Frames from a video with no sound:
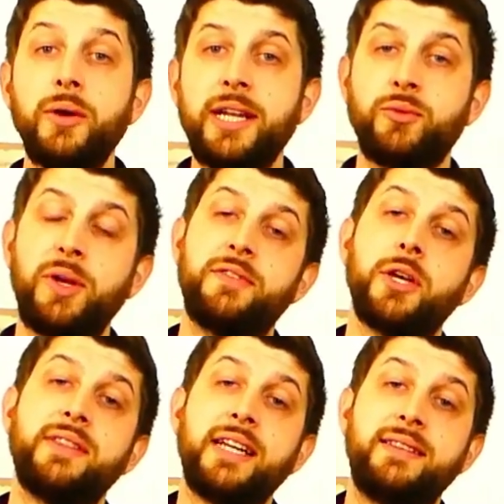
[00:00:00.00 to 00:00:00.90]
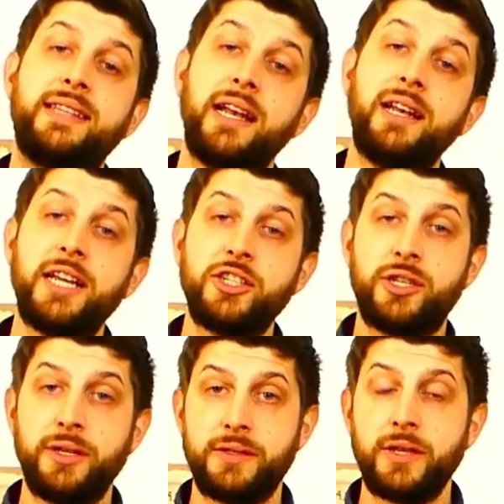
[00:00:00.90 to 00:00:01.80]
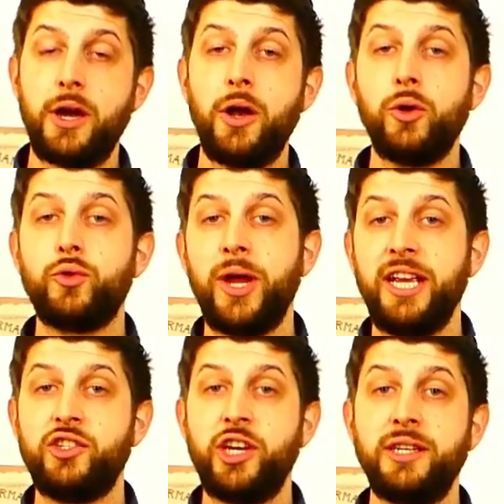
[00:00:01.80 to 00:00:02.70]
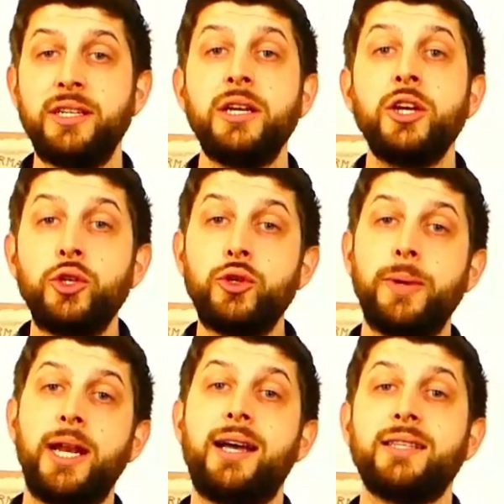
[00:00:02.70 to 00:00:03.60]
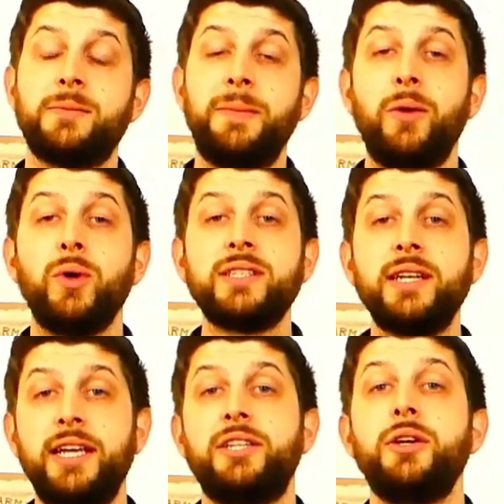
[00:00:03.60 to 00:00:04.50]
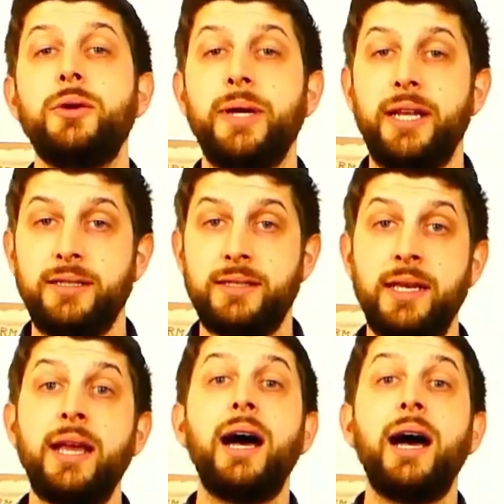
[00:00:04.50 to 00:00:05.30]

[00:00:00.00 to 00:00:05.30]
that we've got that delicious Earl Grey Gin, you will ask me, what can I do with it?